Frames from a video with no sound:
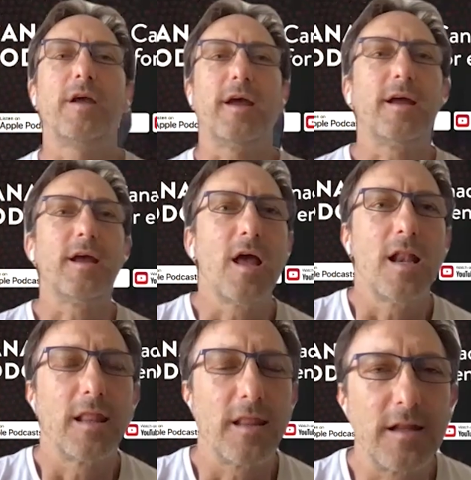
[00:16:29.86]
Okay,
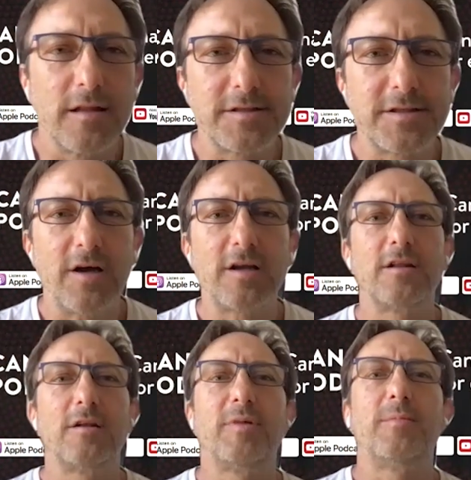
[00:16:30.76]
yes. Let's
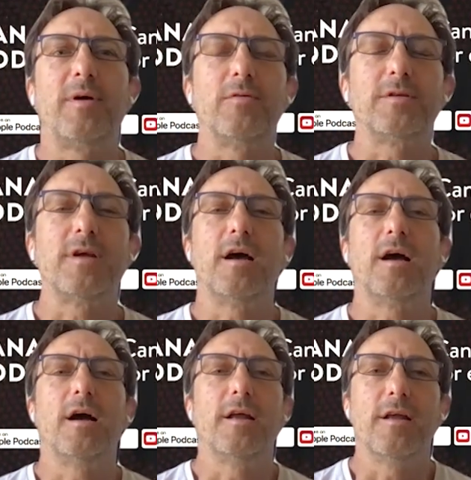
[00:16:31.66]
talk a little bit about
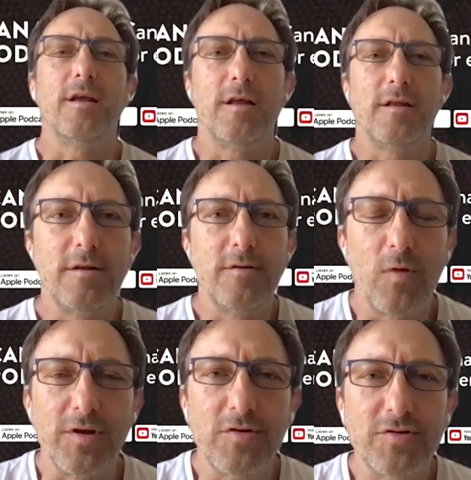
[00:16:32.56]
uh,
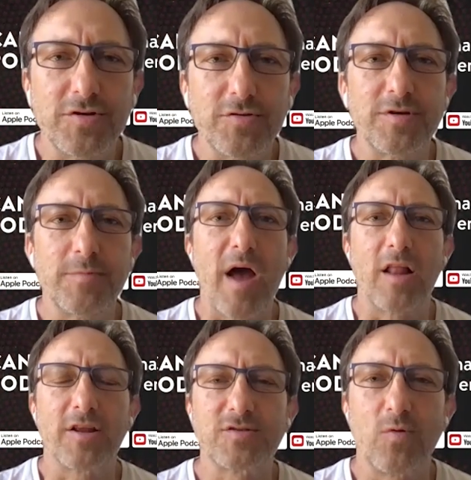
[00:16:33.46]
what you do to
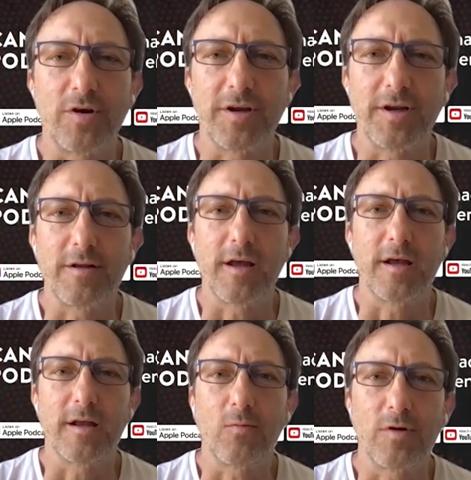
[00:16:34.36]
balance work and,
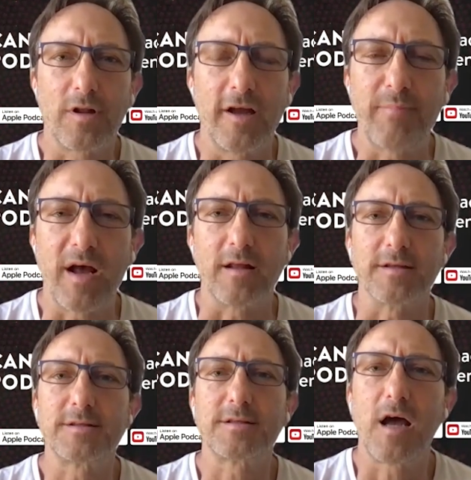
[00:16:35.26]
and work-life
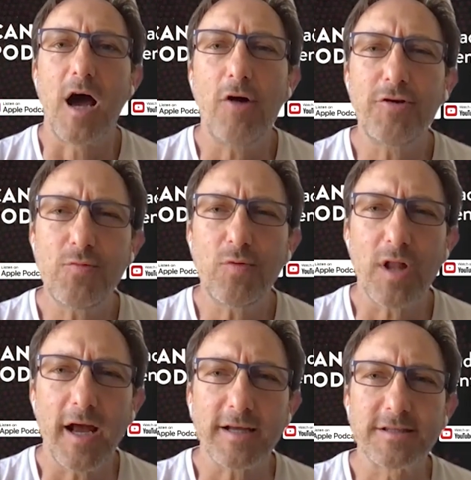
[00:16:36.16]
balance. How do you
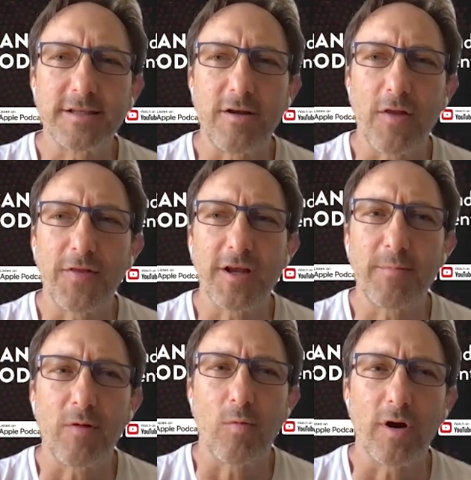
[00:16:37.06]
relax and not
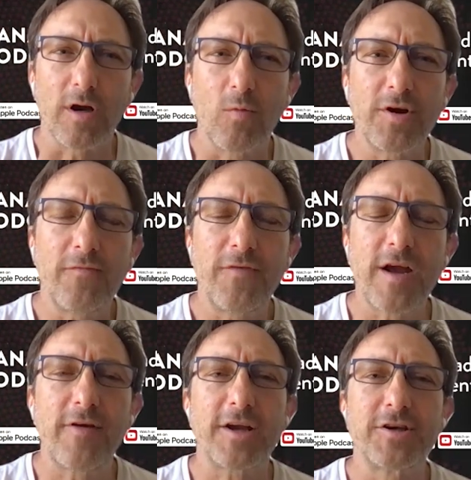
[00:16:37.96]
think about work? And what are your
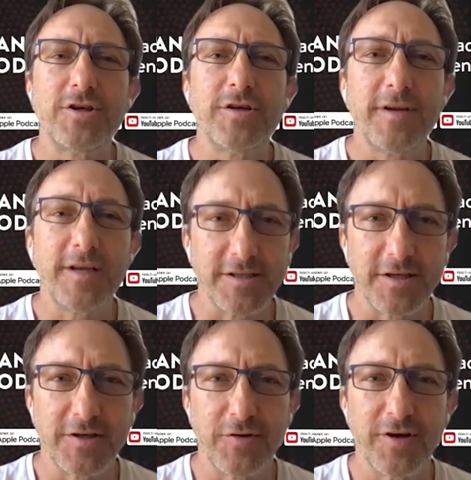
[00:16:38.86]
favorite
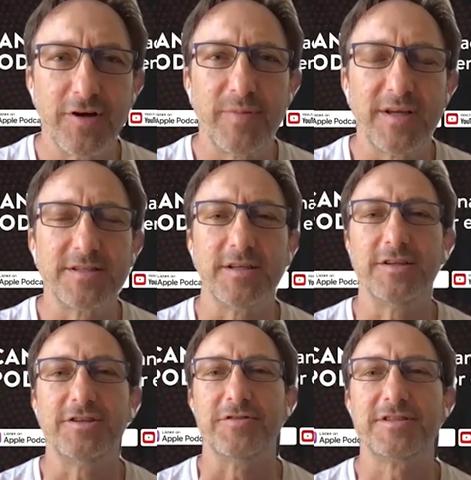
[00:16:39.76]
activities to do here in B
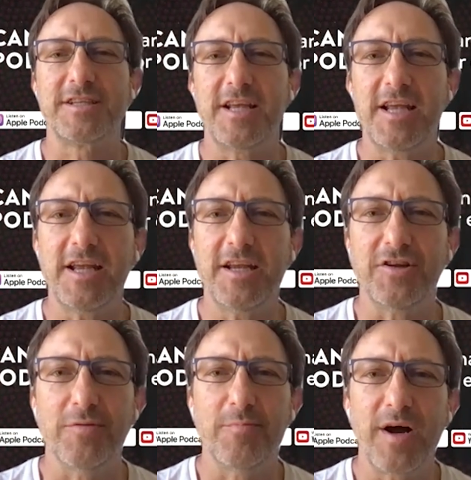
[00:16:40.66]
C? Do you
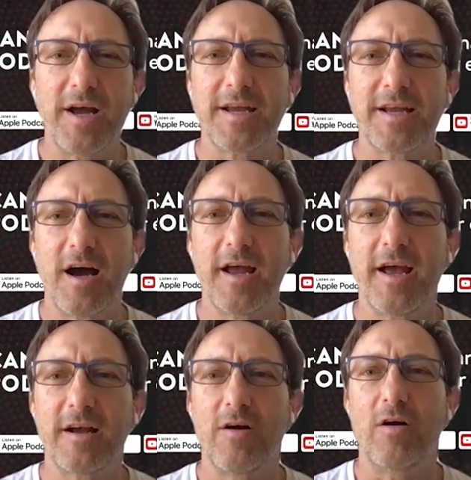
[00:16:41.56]
ski, do you bike,
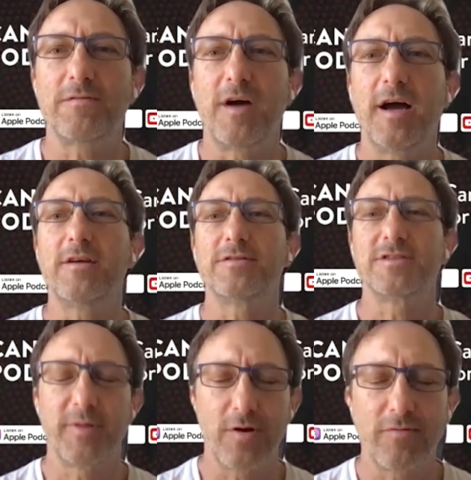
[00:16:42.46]
kayak, golf,
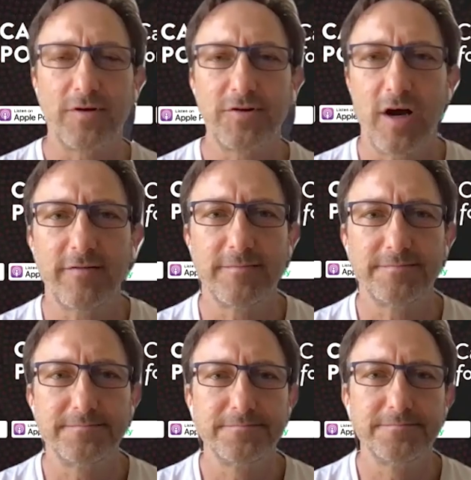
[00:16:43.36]
hike, or simply go for a drive?
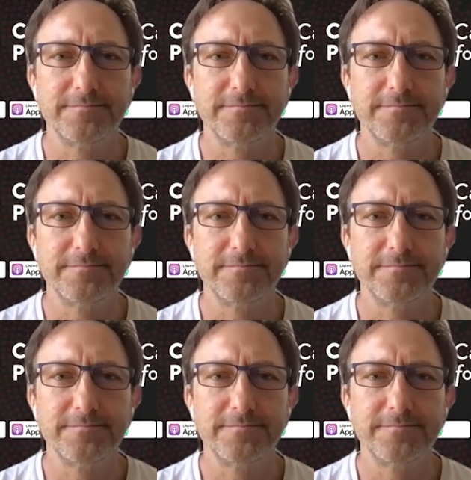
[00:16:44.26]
